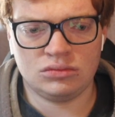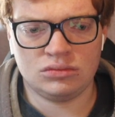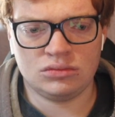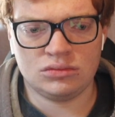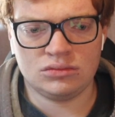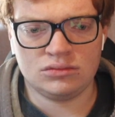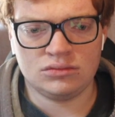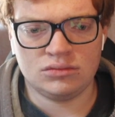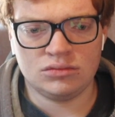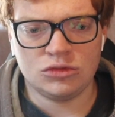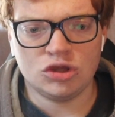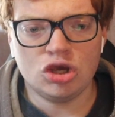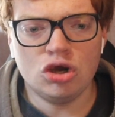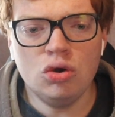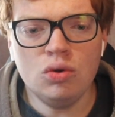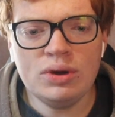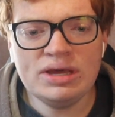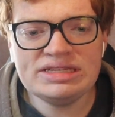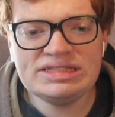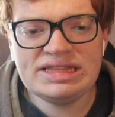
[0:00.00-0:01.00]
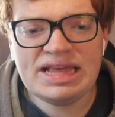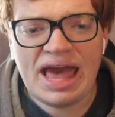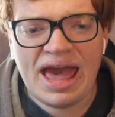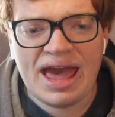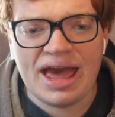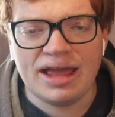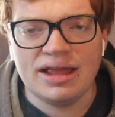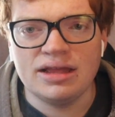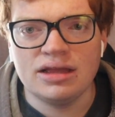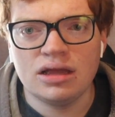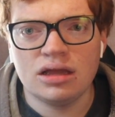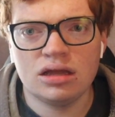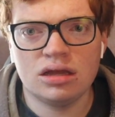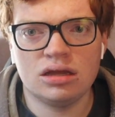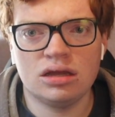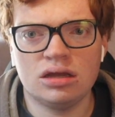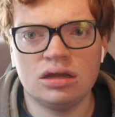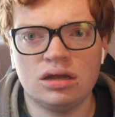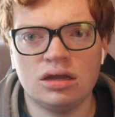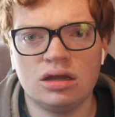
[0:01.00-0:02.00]
mistake. Who is that? Built
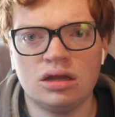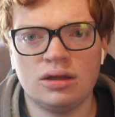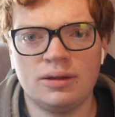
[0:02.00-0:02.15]
the Kwami